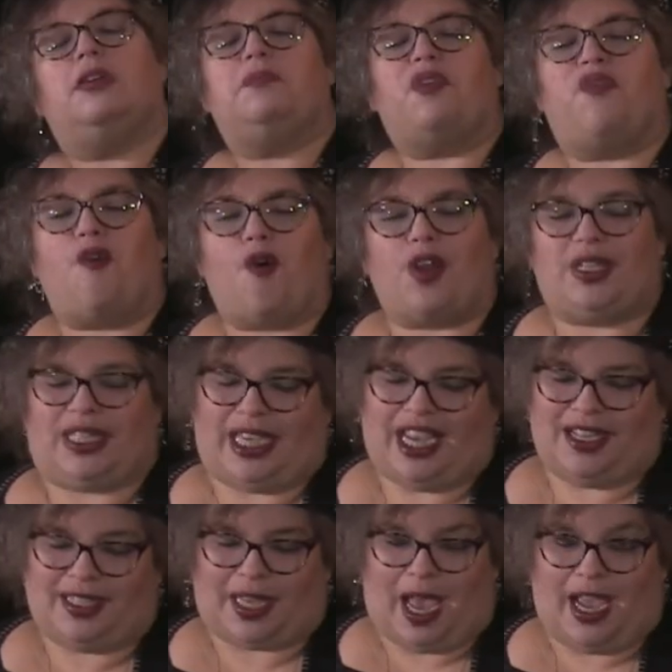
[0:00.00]
before
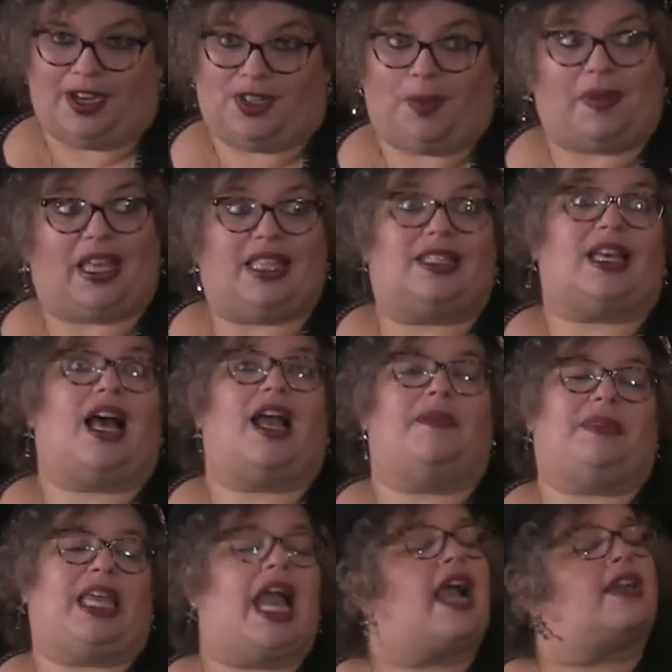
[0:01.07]
CSI. So by the time
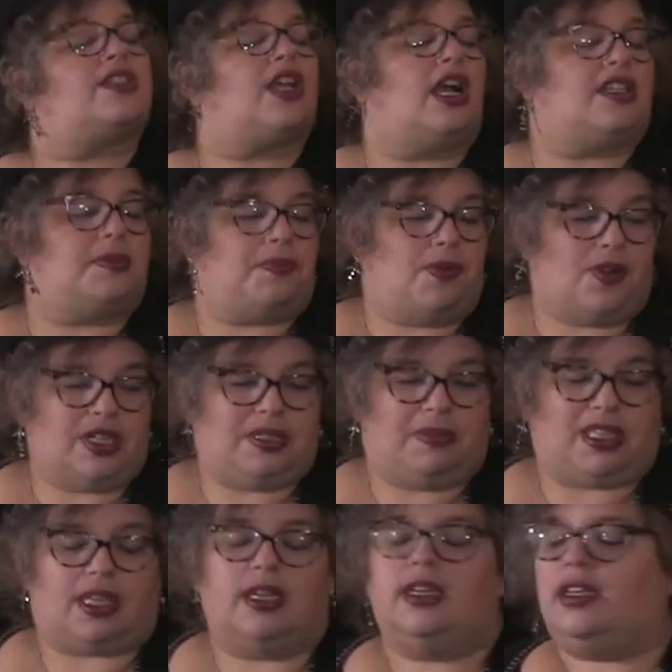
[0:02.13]
the axe got to
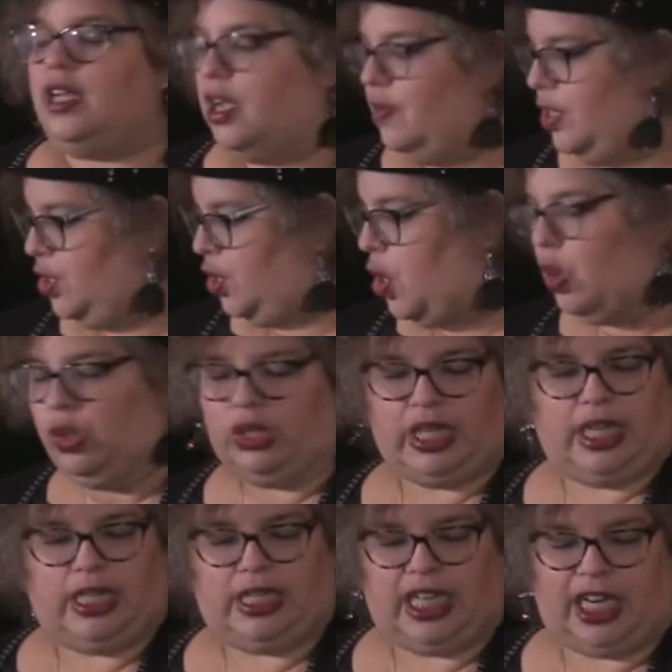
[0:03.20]
Portsmouth, it was
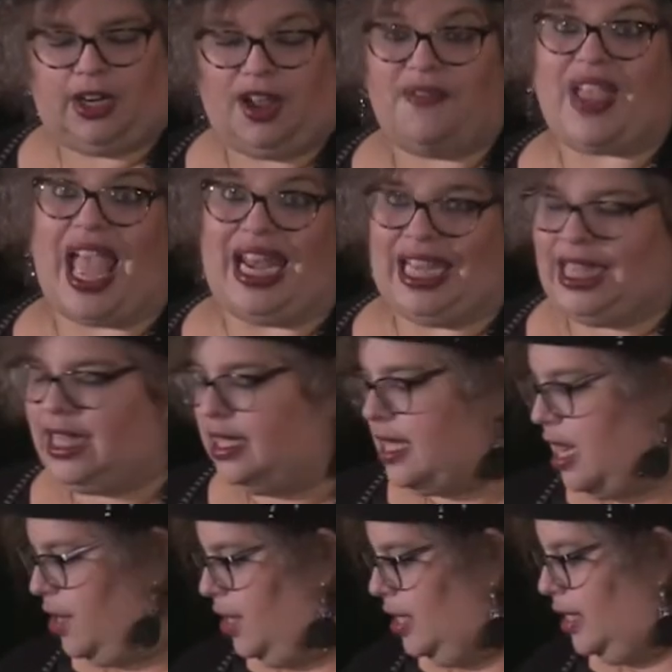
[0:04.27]
totally clear of anything
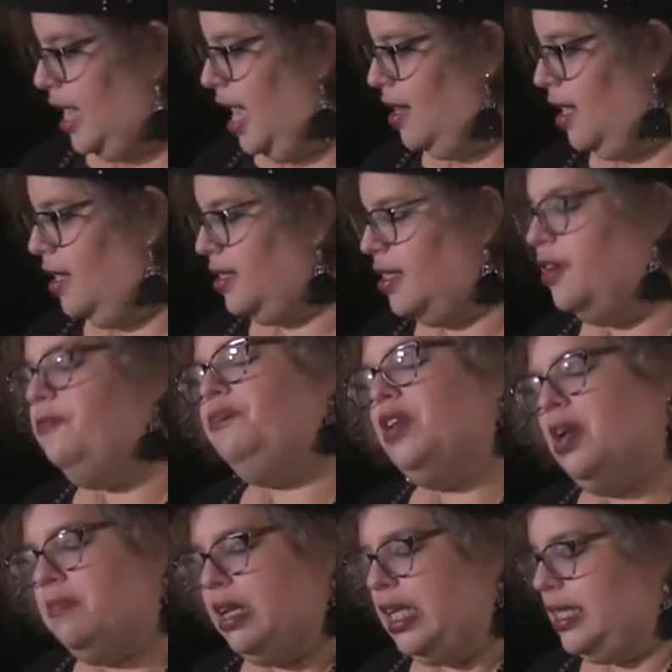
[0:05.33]
that it could tell us.
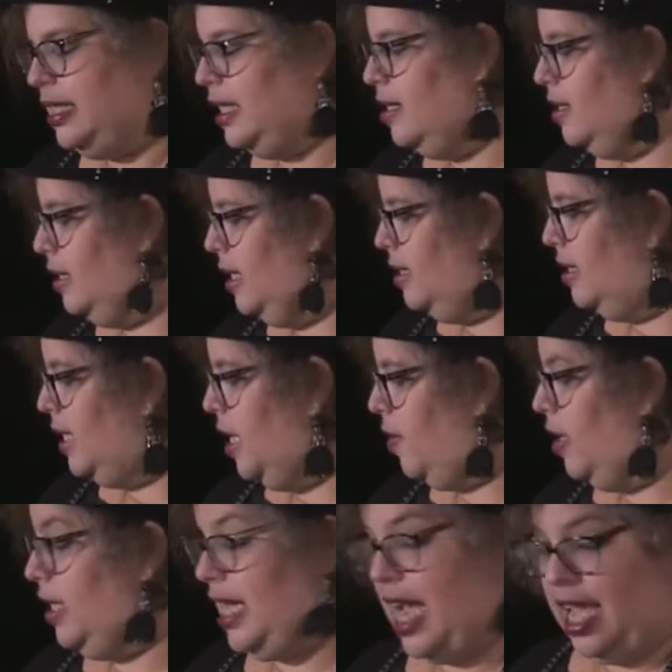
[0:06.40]
But it still sits there
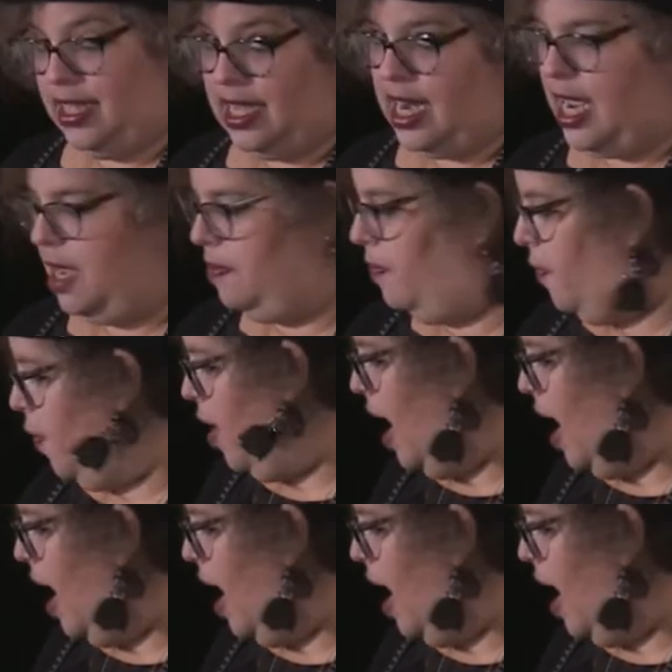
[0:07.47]
in the Athenaeum for